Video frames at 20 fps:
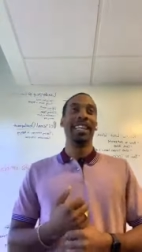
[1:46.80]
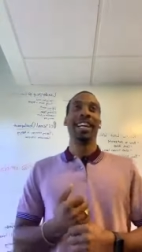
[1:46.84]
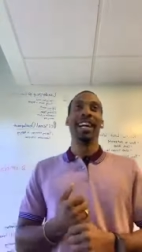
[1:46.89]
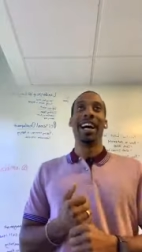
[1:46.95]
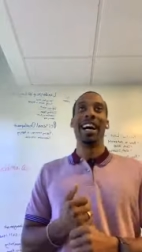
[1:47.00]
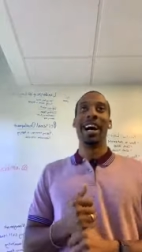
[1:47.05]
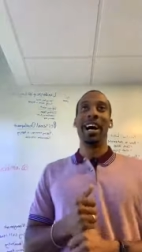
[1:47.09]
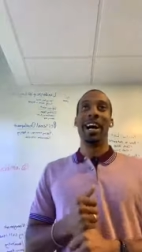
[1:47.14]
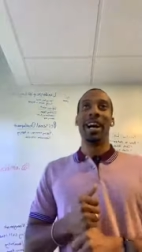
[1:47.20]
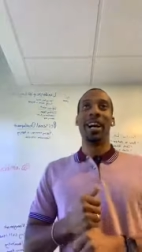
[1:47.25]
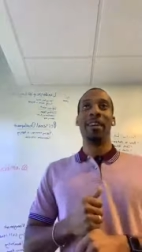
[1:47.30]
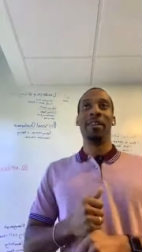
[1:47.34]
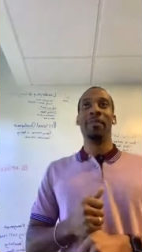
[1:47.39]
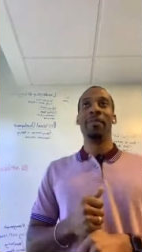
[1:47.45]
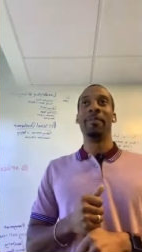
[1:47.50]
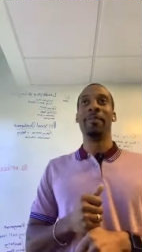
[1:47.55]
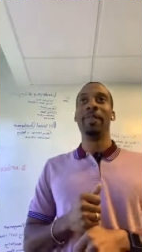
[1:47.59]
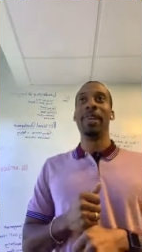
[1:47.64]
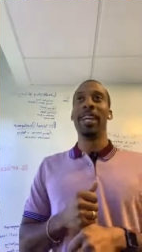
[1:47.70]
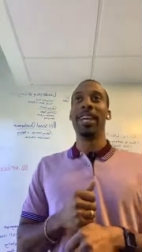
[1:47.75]

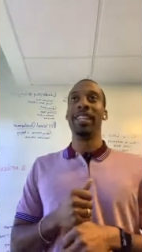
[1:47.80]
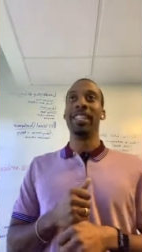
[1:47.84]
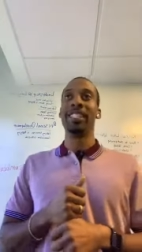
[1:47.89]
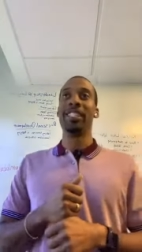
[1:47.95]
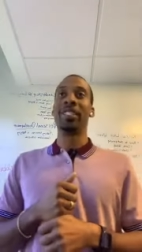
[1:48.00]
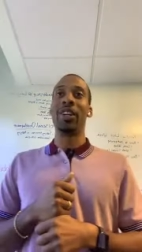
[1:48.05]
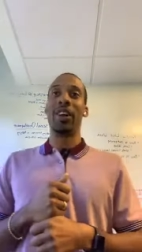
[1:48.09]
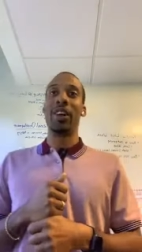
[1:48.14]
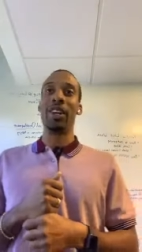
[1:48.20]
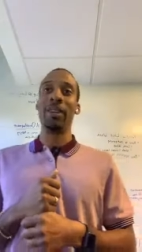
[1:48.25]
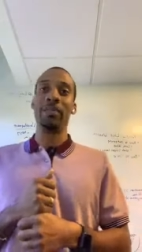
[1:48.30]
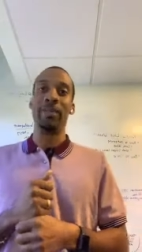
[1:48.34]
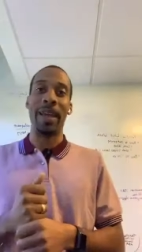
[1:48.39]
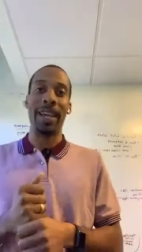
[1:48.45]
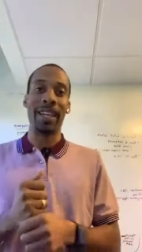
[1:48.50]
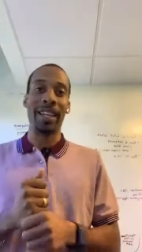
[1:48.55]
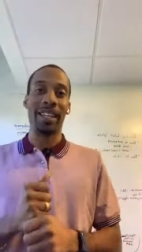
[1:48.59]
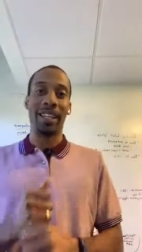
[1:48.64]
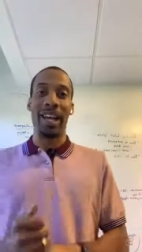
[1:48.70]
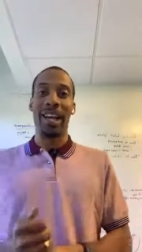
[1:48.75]
um, and started
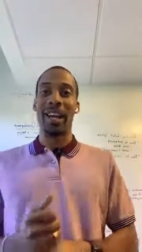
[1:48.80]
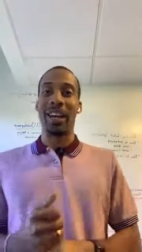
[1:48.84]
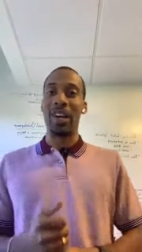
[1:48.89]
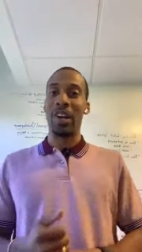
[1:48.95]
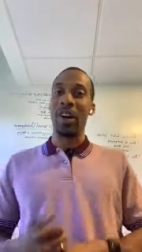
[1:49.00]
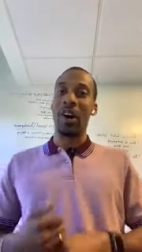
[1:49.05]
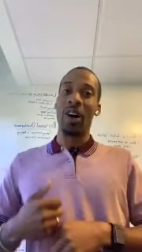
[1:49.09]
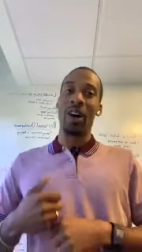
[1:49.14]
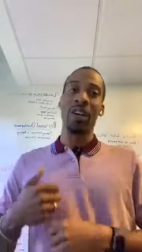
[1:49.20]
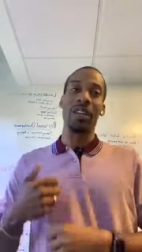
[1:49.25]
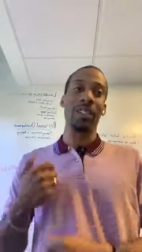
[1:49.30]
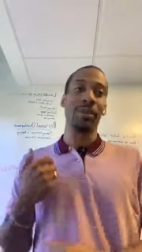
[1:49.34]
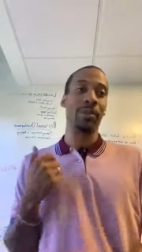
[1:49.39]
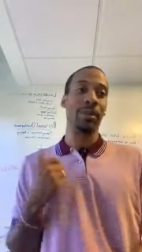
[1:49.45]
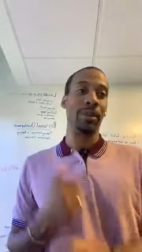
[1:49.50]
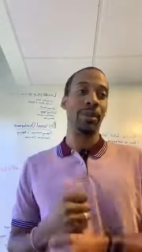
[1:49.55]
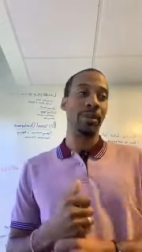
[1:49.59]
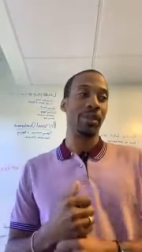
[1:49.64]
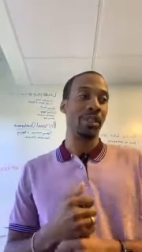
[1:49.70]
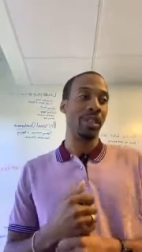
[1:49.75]
making a lot of calls,
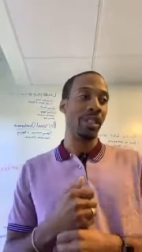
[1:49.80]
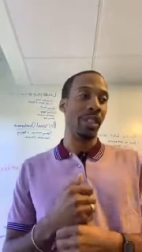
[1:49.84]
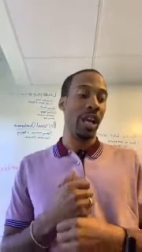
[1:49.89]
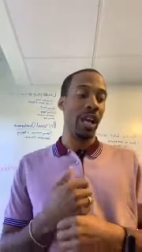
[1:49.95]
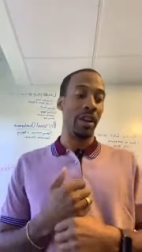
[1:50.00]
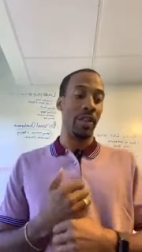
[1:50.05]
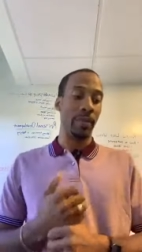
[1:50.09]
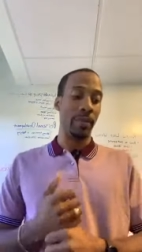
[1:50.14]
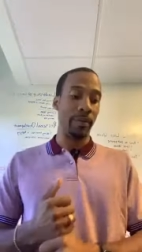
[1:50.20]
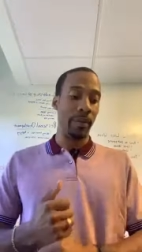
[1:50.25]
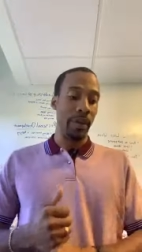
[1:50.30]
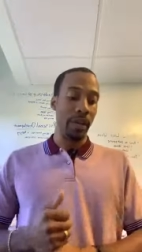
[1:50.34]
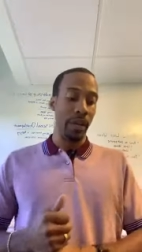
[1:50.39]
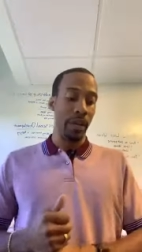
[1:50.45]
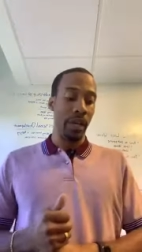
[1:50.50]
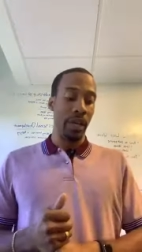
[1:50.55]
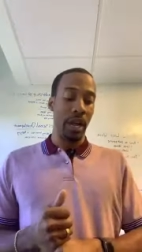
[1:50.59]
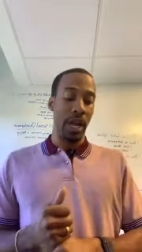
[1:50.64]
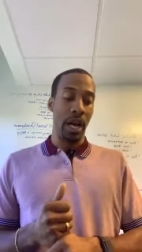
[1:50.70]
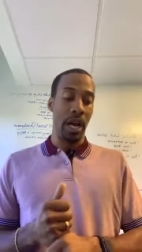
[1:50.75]
producing a lot
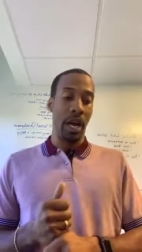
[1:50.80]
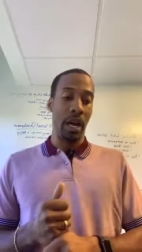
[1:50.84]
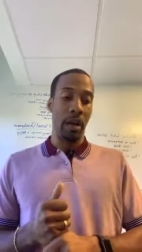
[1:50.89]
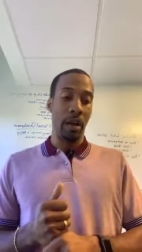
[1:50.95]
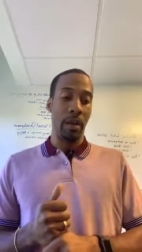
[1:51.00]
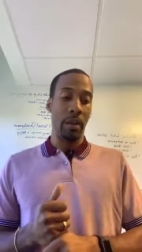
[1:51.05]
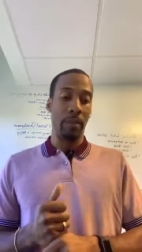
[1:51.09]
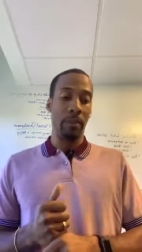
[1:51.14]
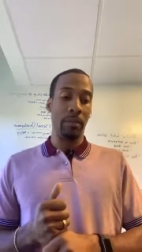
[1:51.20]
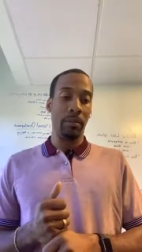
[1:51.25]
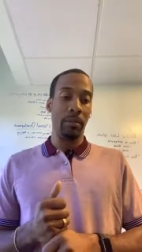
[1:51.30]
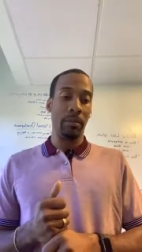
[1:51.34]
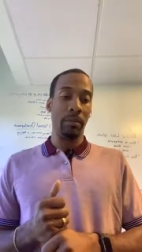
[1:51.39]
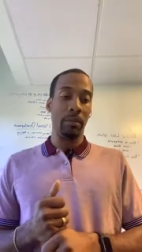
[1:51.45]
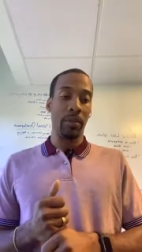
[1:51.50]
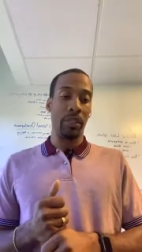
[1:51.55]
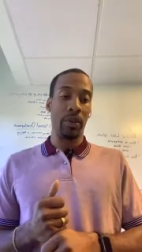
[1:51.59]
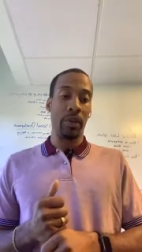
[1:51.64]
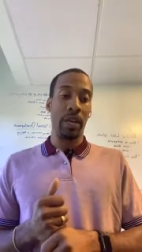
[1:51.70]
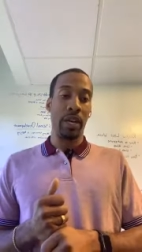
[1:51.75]
of, um,
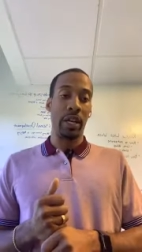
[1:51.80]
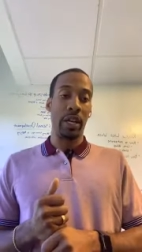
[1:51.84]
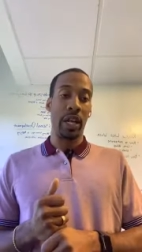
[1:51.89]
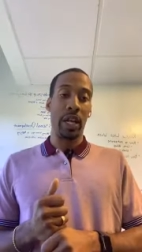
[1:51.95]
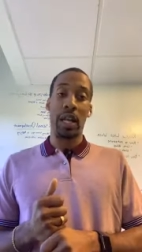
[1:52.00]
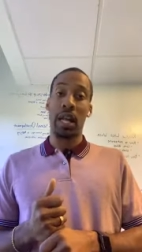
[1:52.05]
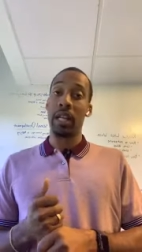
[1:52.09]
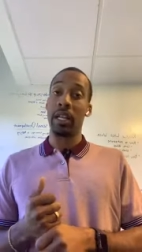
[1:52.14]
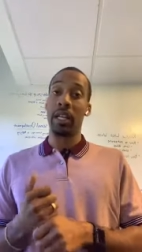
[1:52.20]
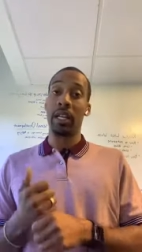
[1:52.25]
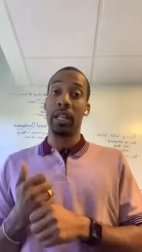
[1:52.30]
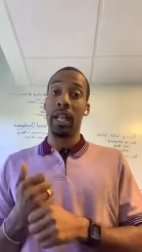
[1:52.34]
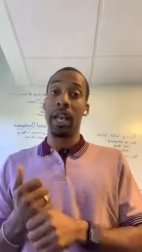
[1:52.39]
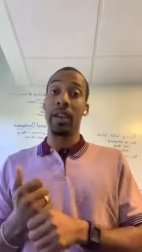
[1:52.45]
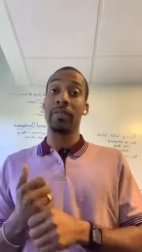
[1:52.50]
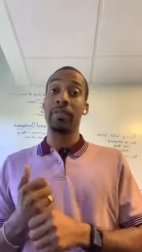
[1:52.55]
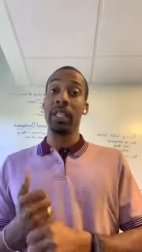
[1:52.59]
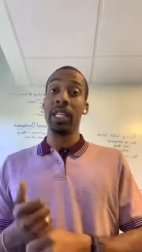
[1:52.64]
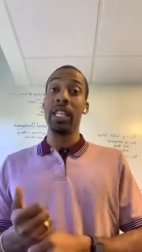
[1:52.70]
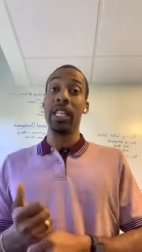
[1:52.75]
generating a lot, a lot
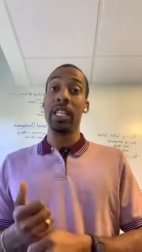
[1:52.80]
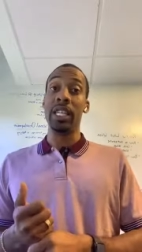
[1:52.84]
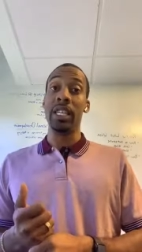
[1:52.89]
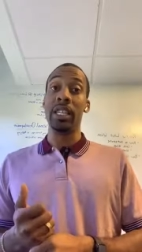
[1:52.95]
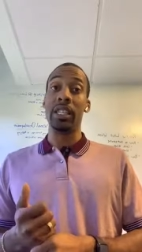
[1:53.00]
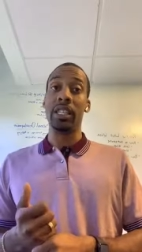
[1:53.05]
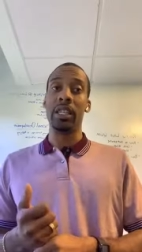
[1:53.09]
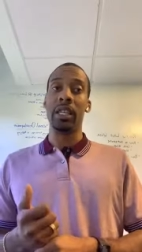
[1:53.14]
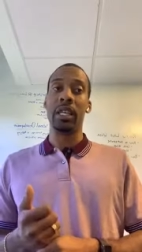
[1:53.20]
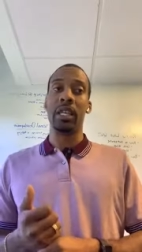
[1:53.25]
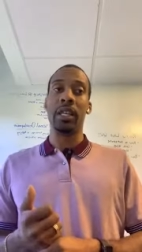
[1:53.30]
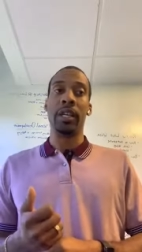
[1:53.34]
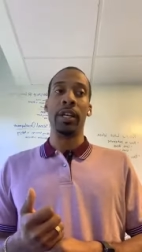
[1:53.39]
of leads.